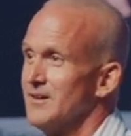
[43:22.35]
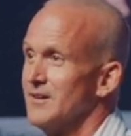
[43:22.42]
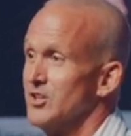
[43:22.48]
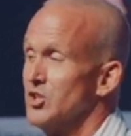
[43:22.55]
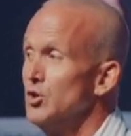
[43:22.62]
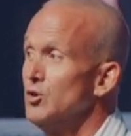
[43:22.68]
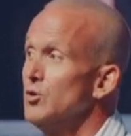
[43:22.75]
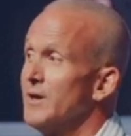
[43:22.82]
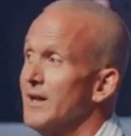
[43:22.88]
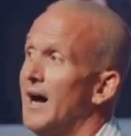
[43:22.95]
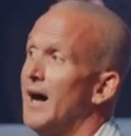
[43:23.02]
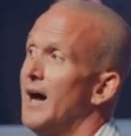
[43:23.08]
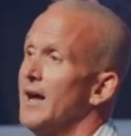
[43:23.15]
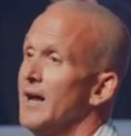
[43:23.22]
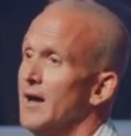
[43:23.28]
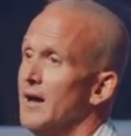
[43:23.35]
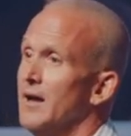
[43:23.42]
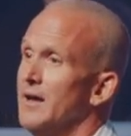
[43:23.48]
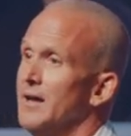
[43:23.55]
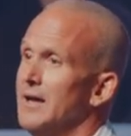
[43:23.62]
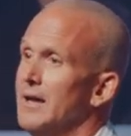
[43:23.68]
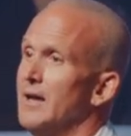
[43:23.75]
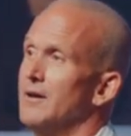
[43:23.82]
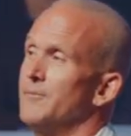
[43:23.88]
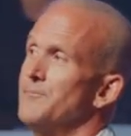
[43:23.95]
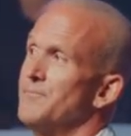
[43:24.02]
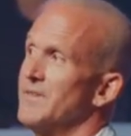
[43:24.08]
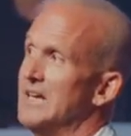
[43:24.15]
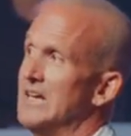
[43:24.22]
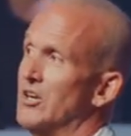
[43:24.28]
You and I,
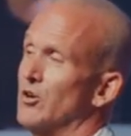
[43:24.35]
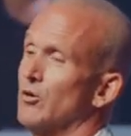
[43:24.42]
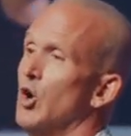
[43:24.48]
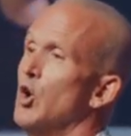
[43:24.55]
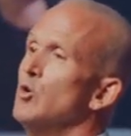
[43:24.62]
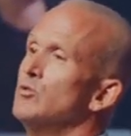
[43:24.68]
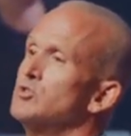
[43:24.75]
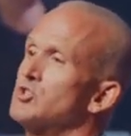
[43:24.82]
in our own